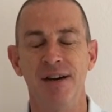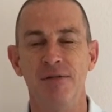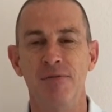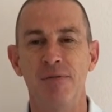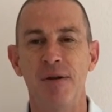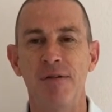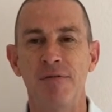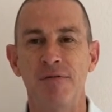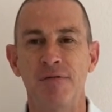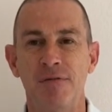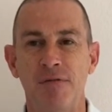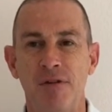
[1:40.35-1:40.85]

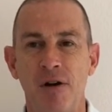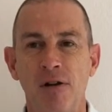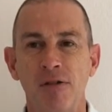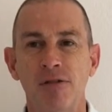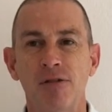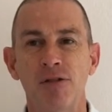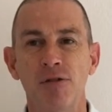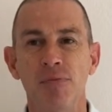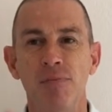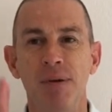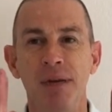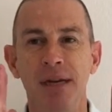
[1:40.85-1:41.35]
We've
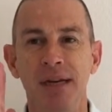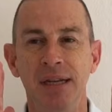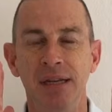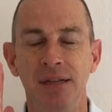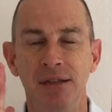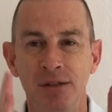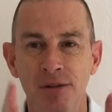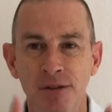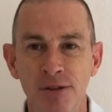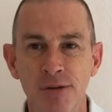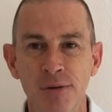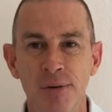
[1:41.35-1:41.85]
got to
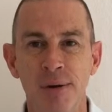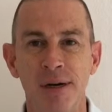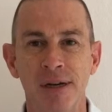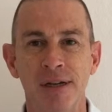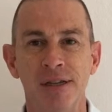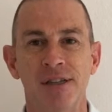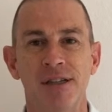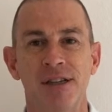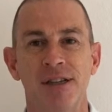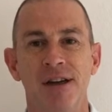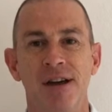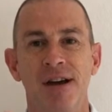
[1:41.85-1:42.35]
be
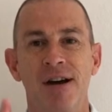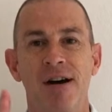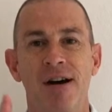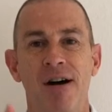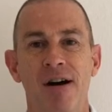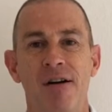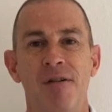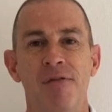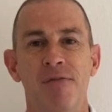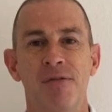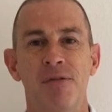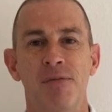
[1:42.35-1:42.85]
doers
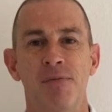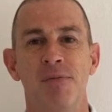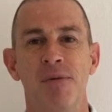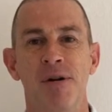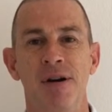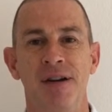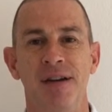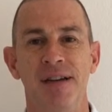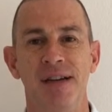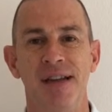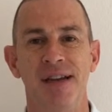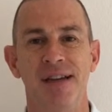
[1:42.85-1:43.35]
of the
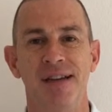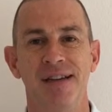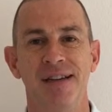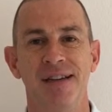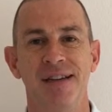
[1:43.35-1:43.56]
word.